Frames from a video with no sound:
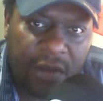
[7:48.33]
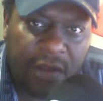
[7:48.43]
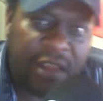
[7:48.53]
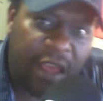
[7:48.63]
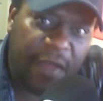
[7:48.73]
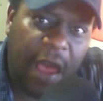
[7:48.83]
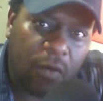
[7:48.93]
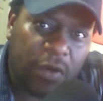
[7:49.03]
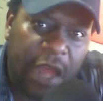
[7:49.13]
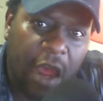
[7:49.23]
Yeah, that
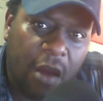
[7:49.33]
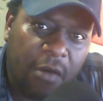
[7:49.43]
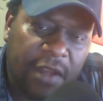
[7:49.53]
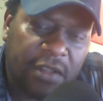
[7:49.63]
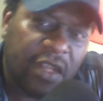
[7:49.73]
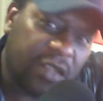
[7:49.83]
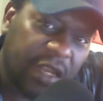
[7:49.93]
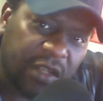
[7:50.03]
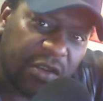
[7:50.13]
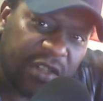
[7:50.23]
one, the IRS that
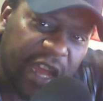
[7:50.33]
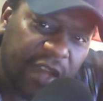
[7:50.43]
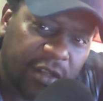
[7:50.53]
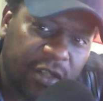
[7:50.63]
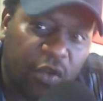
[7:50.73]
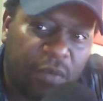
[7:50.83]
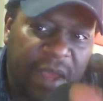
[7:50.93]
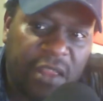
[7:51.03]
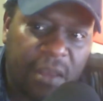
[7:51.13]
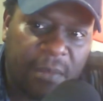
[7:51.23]
takes our taxes, it would
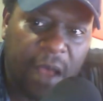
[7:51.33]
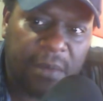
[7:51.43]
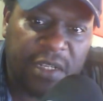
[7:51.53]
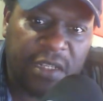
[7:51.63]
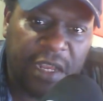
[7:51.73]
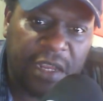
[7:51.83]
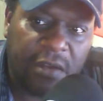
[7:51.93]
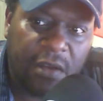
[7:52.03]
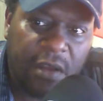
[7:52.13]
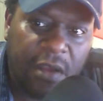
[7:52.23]
make them obsolete.
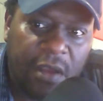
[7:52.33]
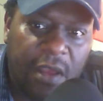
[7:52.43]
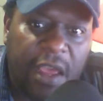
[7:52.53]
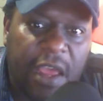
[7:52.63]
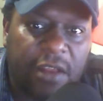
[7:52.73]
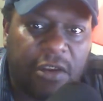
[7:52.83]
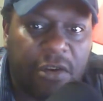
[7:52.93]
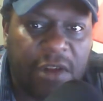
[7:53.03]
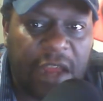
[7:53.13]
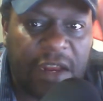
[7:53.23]
And your
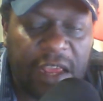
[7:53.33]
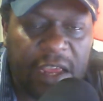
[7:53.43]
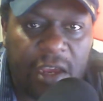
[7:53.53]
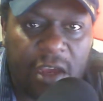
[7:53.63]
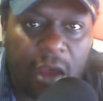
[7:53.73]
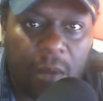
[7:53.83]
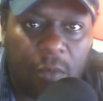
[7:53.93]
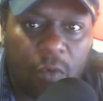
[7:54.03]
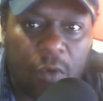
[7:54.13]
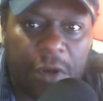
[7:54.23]
net income
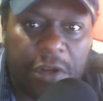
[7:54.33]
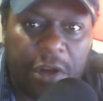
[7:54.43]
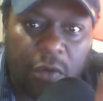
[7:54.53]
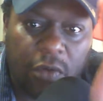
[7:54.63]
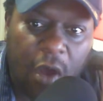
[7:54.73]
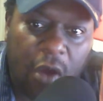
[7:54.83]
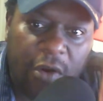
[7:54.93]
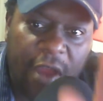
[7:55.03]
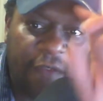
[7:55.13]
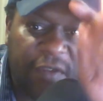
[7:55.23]
would no
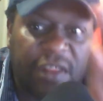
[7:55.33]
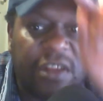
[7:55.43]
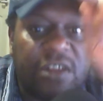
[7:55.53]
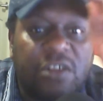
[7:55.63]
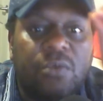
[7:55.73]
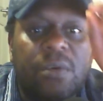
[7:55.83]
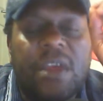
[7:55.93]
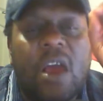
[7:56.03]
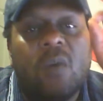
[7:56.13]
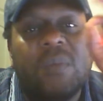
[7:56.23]
longer have anything to do with
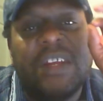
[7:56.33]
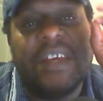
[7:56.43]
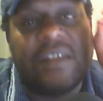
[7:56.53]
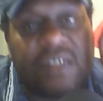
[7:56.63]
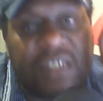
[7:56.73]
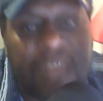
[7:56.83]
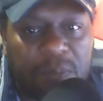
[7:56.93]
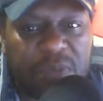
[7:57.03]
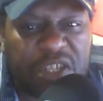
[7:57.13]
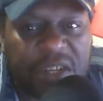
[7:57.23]
how many
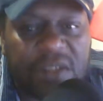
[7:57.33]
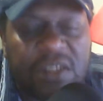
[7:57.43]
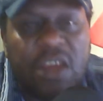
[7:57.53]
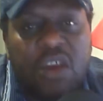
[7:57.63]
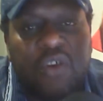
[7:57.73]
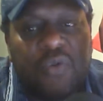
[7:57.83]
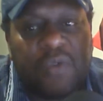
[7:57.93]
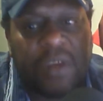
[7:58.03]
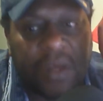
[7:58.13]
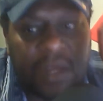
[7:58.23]
exemptions you
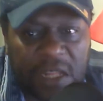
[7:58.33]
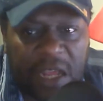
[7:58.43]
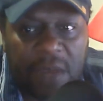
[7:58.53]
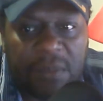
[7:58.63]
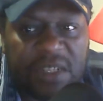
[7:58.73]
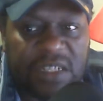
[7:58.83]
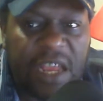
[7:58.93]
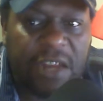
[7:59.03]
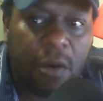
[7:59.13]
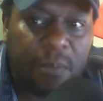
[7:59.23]
can claim.
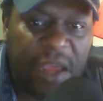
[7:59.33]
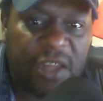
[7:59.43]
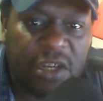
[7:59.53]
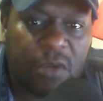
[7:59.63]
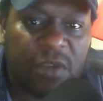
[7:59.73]
Instead, your paycheck would